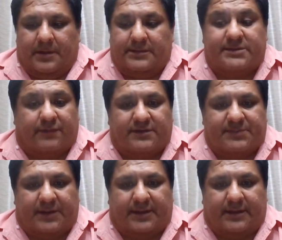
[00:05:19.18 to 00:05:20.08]

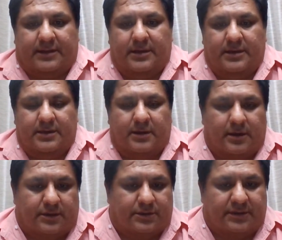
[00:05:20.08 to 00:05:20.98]
silversmithing,
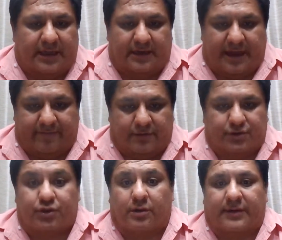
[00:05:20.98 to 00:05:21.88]
Navajo
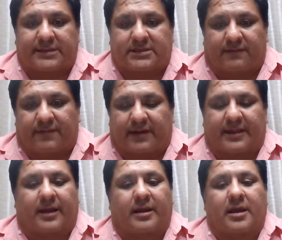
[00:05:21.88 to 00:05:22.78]
jewelry and stuff like
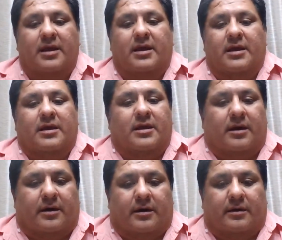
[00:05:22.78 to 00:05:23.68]
that.
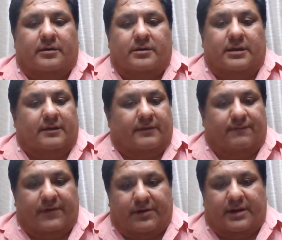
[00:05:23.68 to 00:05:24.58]
It was a
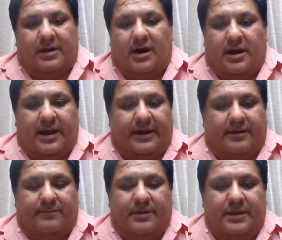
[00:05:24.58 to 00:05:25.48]
very hot
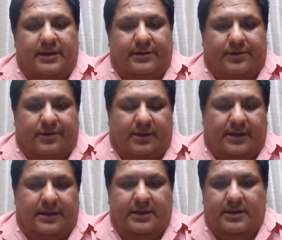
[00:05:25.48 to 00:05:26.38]
item in the
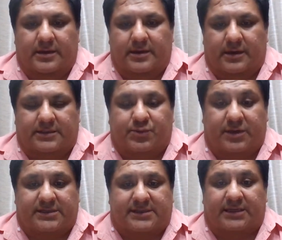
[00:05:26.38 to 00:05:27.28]
early
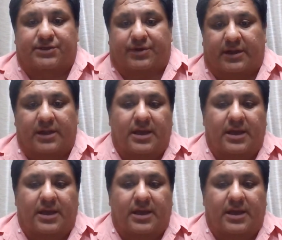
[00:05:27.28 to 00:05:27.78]
20th century,